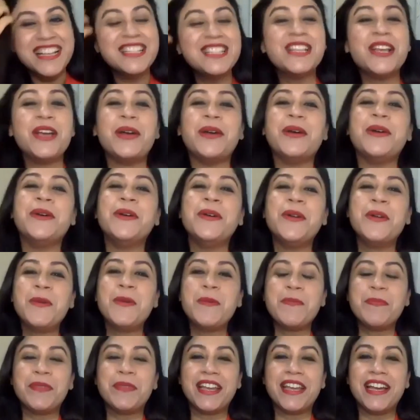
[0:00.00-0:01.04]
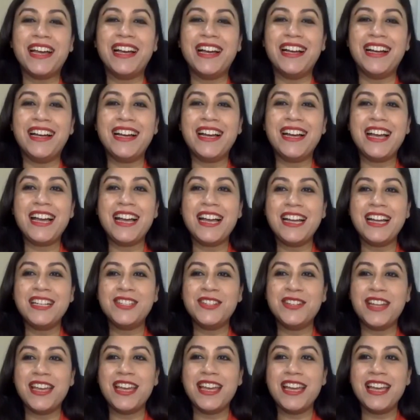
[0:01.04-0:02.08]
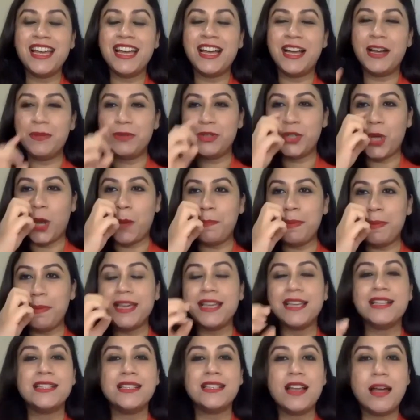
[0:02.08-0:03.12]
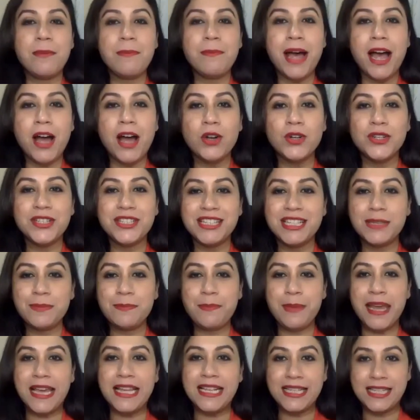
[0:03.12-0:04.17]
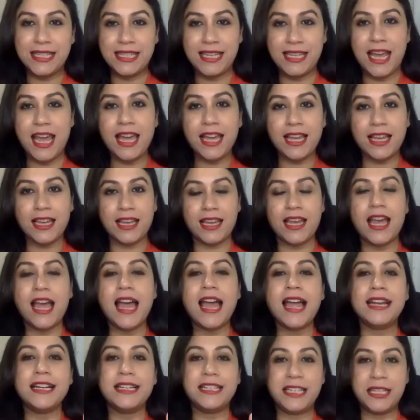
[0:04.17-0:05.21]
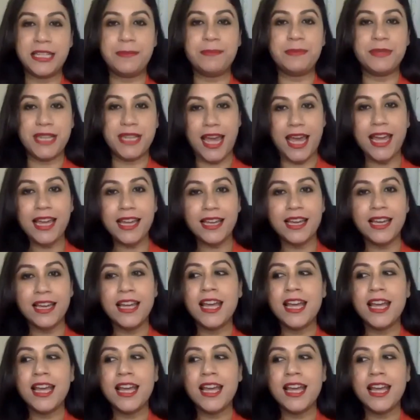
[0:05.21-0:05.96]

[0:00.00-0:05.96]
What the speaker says: So yeah, today topic is about space tech and deep tech,